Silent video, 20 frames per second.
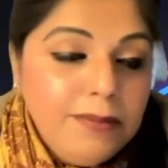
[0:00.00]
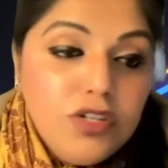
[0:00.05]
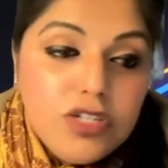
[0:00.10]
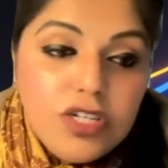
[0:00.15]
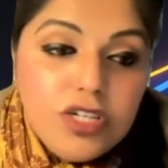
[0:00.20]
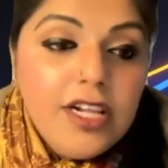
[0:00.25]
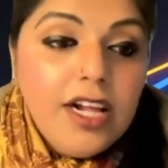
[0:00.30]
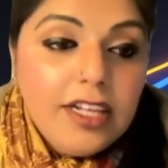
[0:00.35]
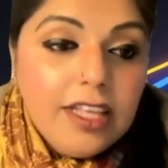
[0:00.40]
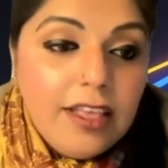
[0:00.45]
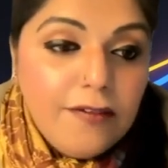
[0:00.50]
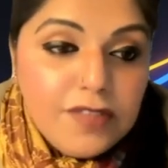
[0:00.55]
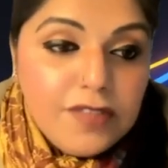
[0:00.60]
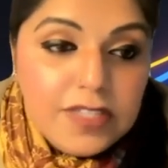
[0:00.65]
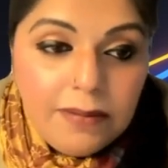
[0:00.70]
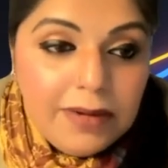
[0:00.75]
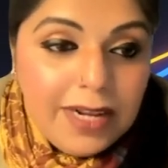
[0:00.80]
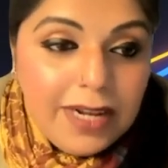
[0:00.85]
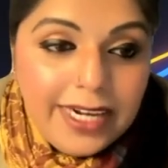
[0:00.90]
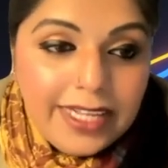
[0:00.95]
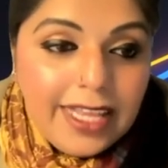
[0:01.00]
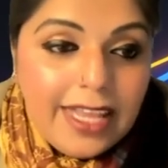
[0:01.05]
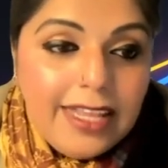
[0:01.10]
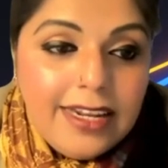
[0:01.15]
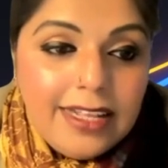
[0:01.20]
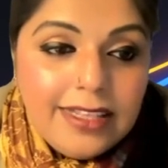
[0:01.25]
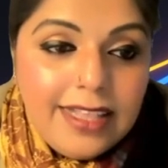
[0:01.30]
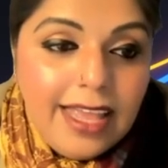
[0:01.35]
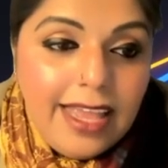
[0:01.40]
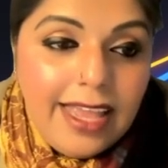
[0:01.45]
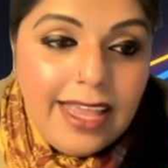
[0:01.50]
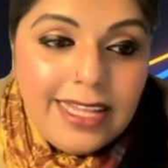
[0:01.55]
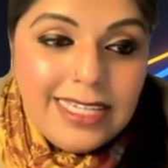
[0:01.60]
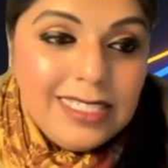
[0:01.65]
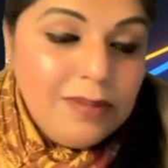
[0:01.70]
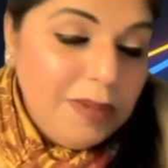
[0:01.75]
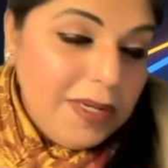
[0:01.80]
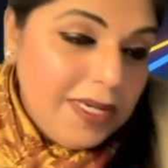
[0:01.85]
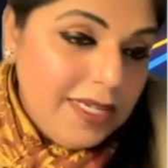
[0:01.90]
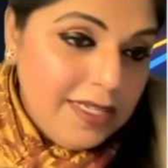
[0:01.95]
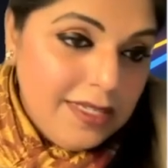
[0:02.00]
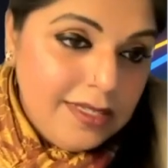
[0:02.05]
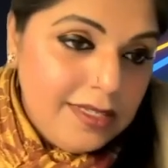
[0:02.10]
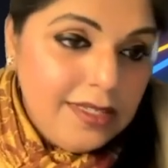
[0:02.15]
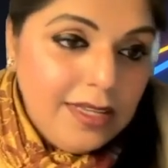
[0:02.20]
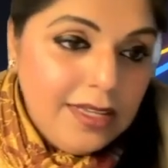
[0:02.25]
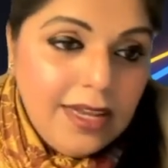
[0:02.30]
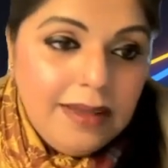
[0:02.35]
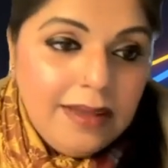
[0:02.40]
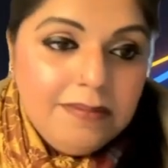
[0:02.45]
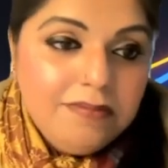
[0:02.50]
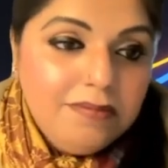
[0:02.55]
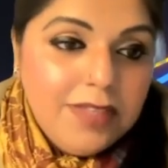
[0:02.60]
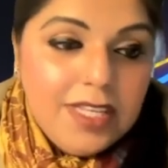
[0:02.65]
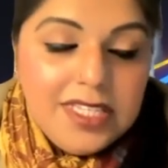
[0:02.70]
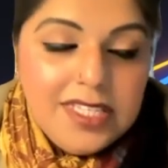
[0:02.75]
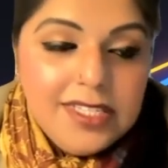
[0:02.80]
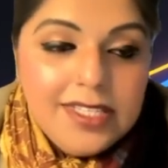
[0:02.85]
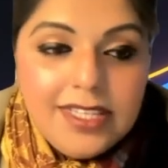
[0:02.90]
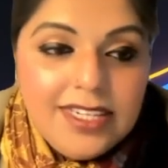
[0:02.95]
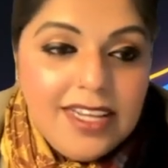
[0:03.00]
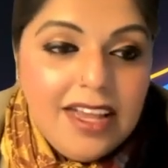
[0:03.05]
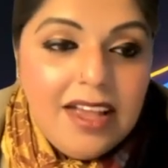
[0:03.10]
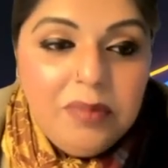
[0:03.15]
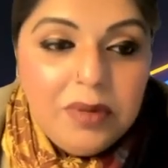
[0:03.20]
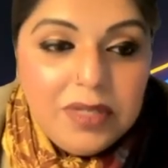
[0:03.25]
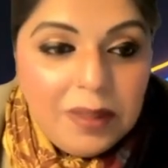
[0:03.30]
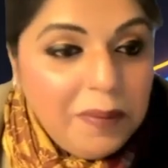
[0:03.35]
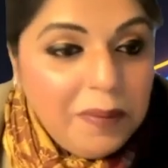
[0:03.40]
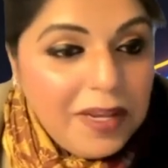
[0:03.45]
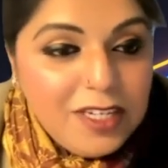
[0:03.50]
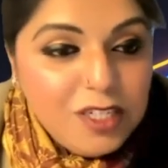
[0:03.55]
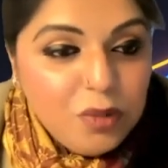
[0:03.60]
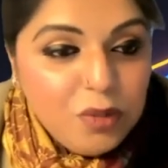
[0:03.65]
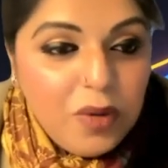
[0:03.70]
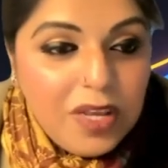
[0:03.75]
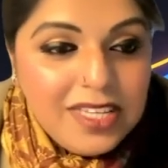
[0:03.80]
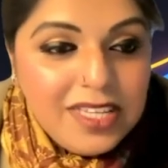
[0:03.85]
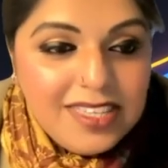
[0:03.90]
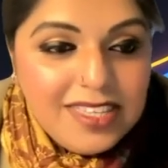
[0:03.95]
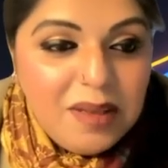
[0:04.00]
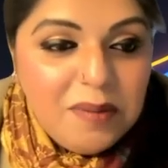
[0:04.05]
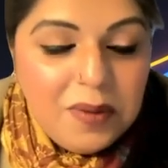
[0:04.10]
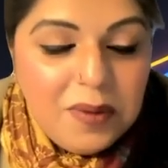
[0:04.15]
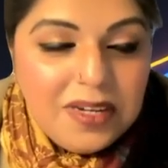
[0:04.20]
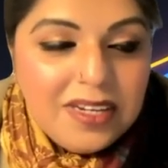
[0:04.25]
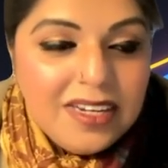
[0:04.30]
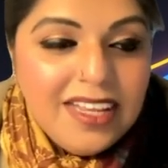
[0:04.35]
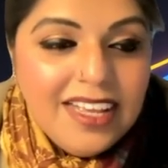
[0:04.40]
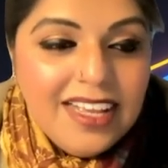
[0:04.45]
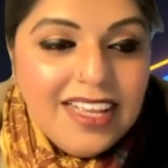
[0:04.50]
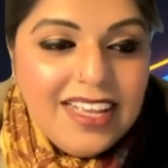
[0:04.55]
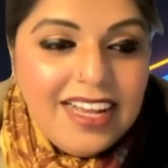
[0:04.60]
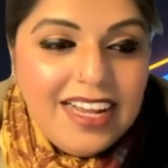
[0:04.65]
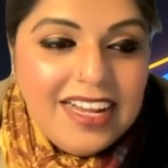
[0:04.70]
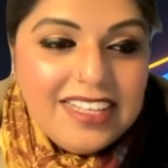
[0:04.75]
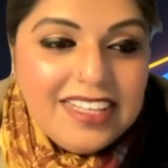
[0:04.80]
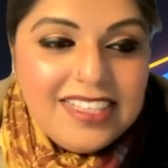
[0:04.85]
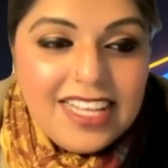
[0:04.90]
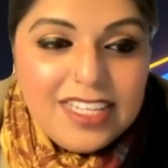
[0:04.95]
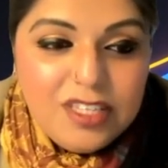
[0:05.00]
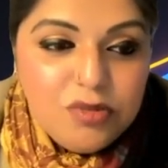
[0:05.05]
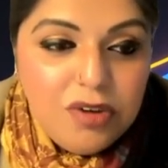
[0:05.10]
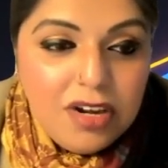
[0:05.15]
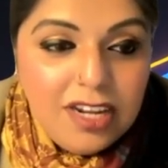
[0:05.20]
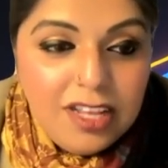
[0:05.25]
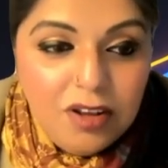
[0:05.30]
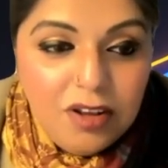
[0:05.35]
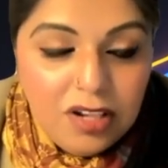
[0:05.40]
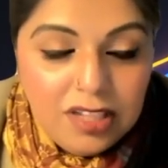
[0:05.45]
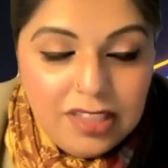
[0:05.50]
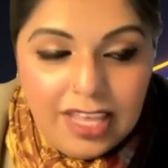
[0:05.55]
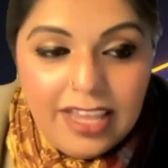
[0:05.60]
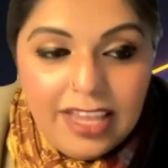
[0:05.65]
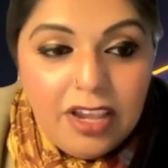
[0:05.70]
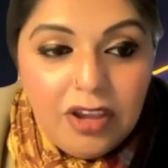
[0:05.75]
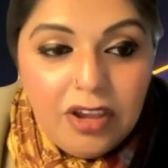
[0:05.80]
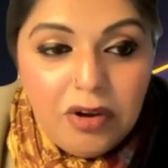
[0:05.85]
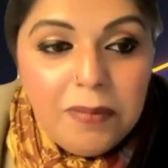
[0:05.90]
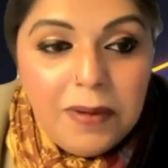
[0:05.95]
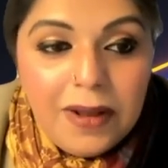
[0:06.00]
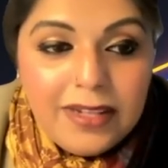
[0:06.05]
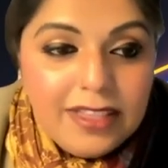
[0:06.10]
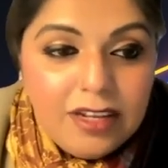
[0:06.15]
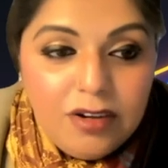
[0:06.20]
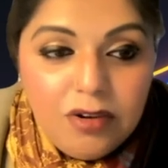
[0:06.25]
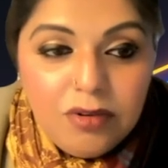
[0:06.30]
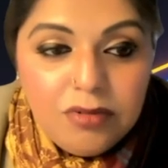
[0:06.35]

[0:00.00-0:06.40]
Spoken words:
Usually I'll give some lidocaine at the end because this is the time when the patient wakes up and that's really all they care about.